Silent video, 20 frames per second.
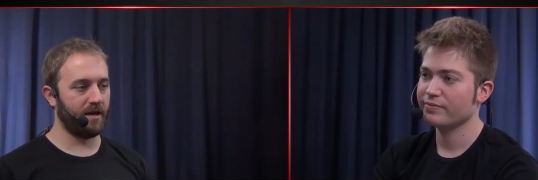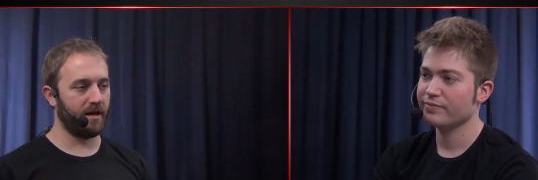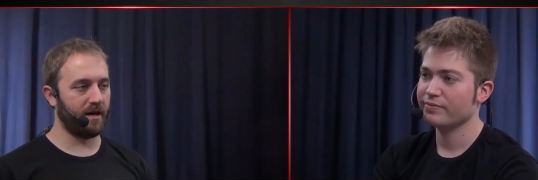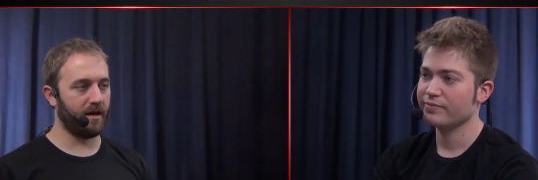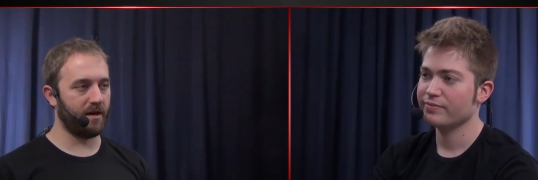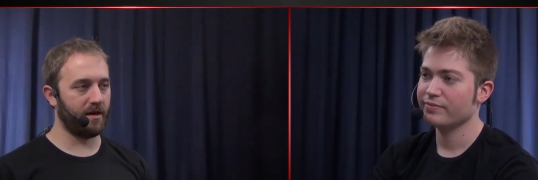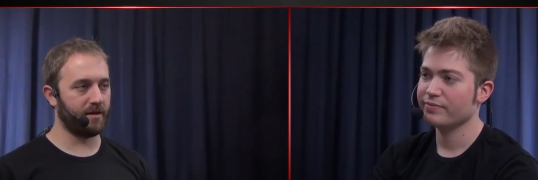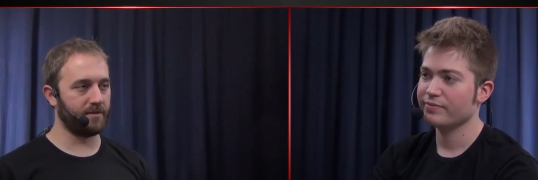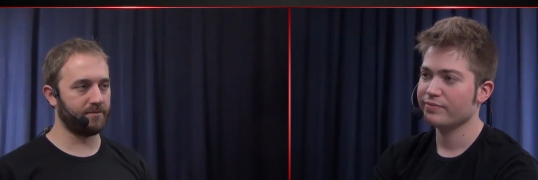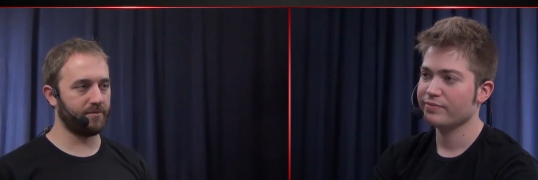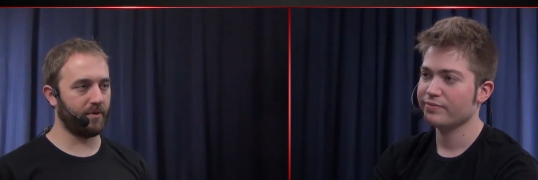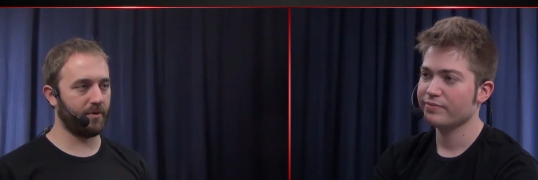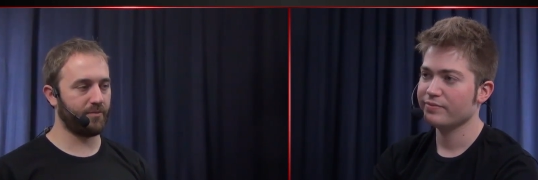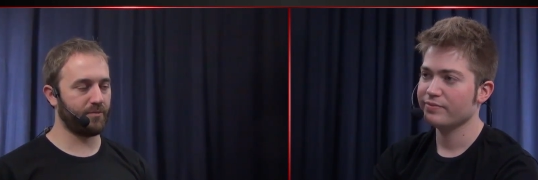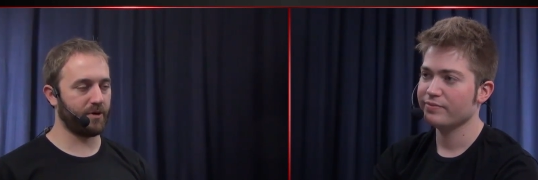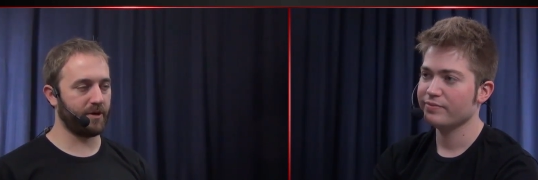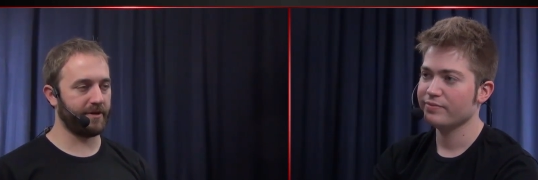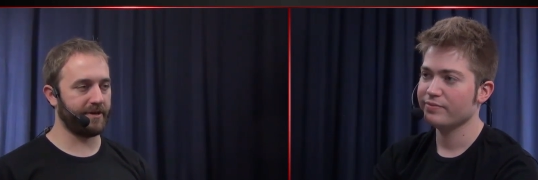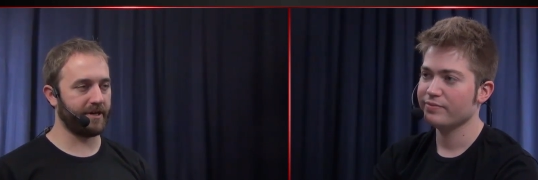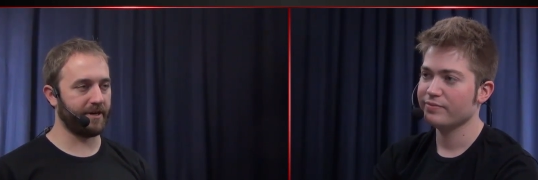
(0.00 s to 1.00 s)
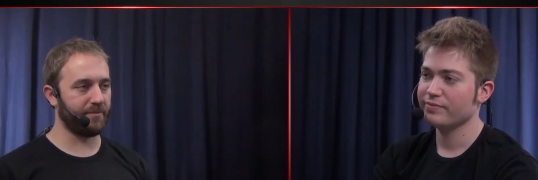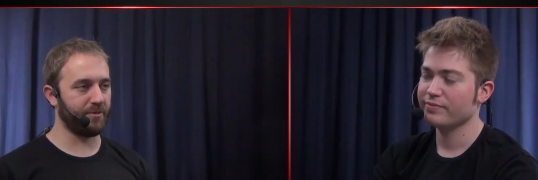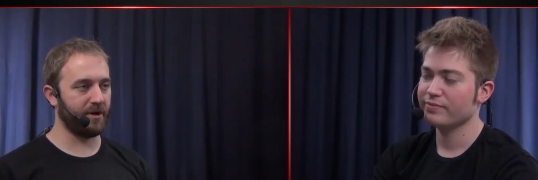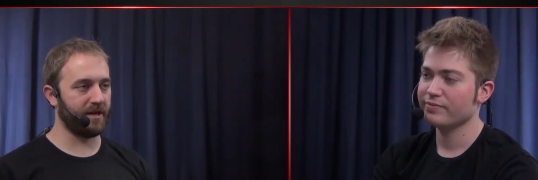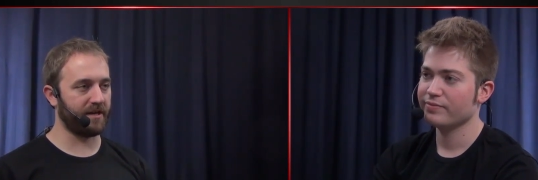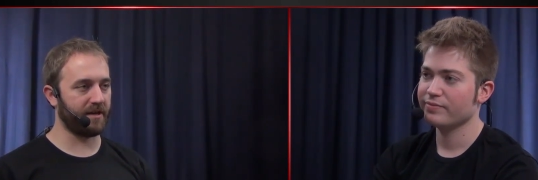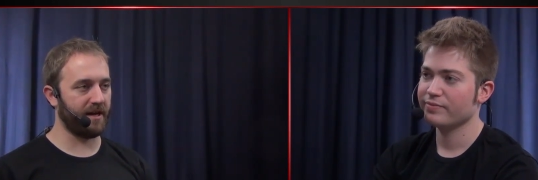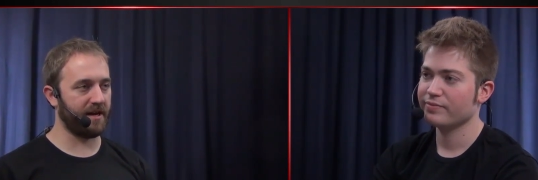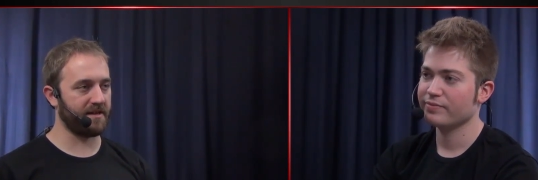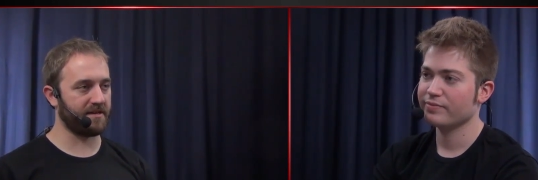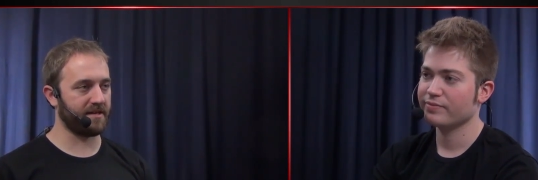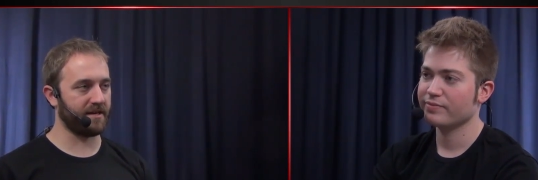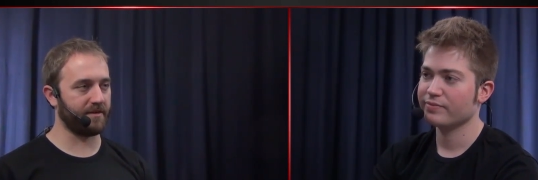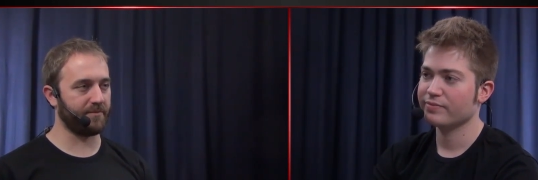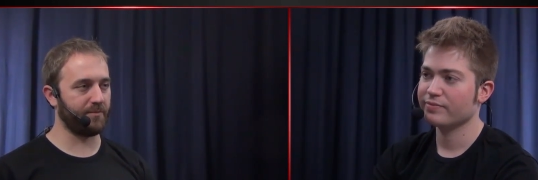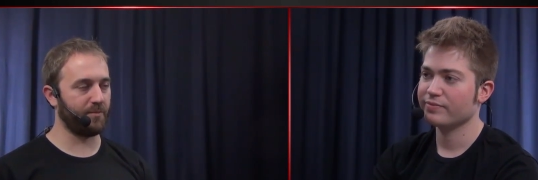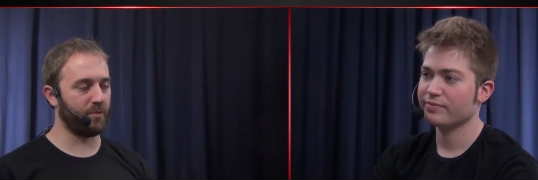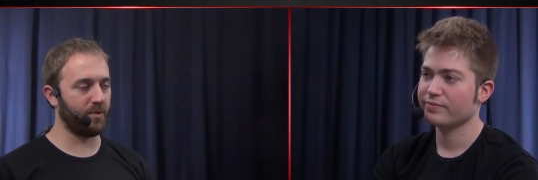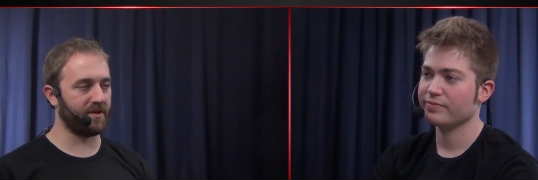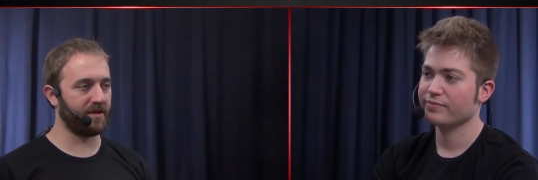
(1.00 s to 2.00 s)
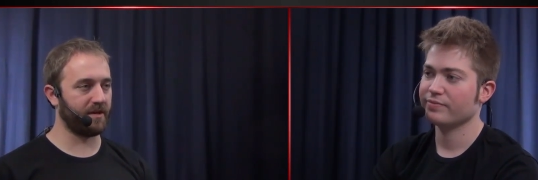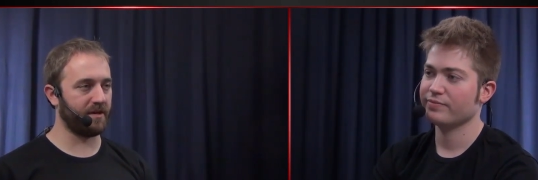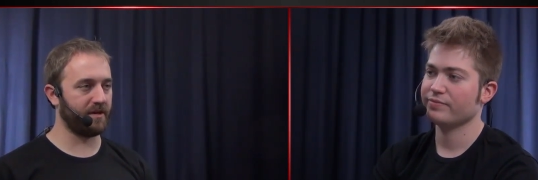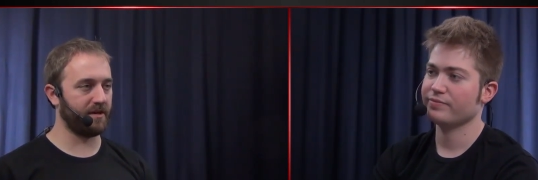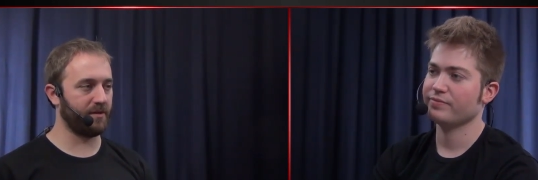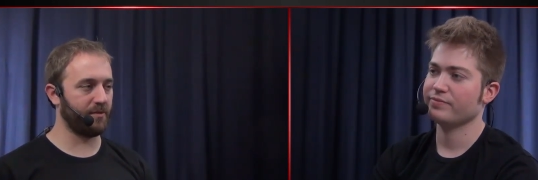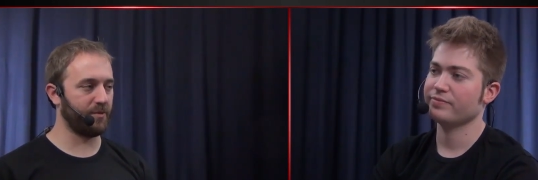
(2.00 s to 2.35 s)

Speaker 1: Uh, pretty yeah, pretty classic. When the